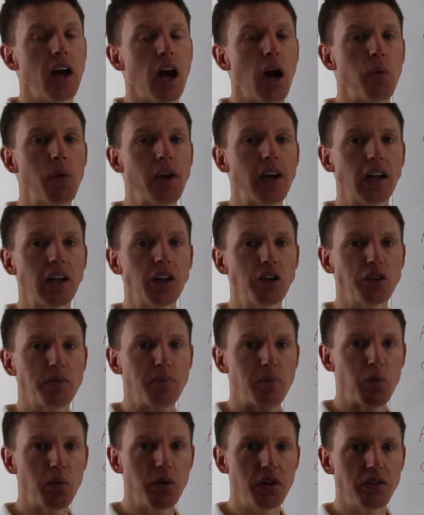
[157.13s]
And we can
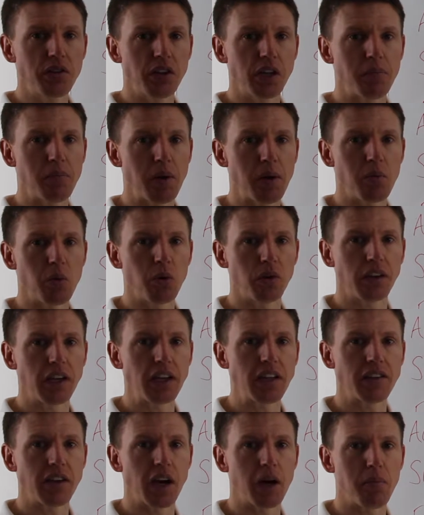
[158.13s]
explore this in a bit more
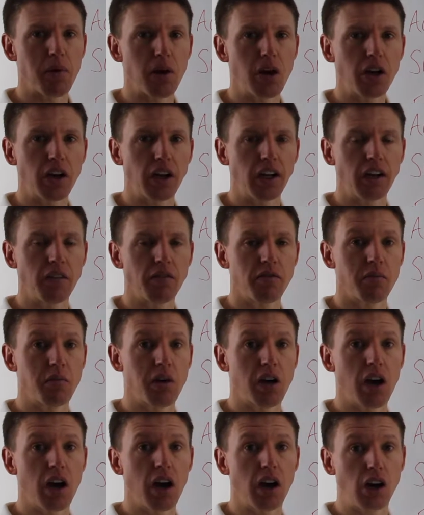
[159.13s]
detail by looking at it from
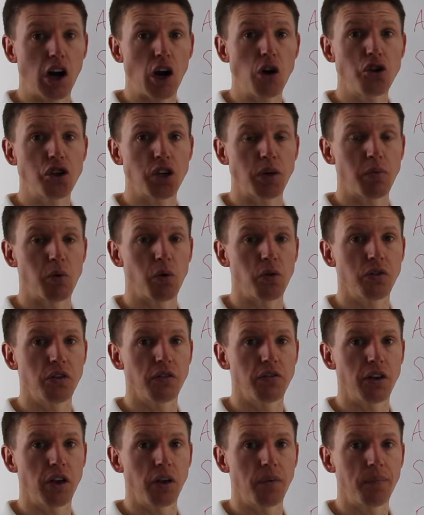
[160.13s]
a coaching point
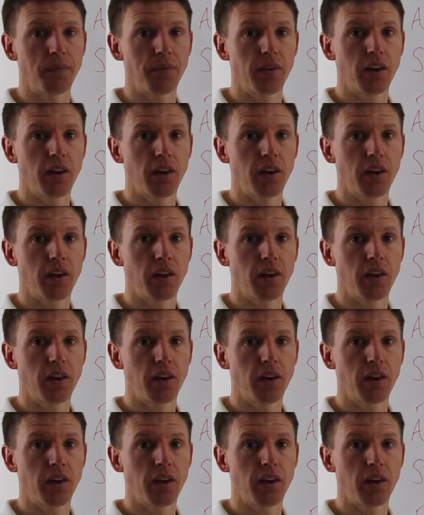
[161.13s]
of view.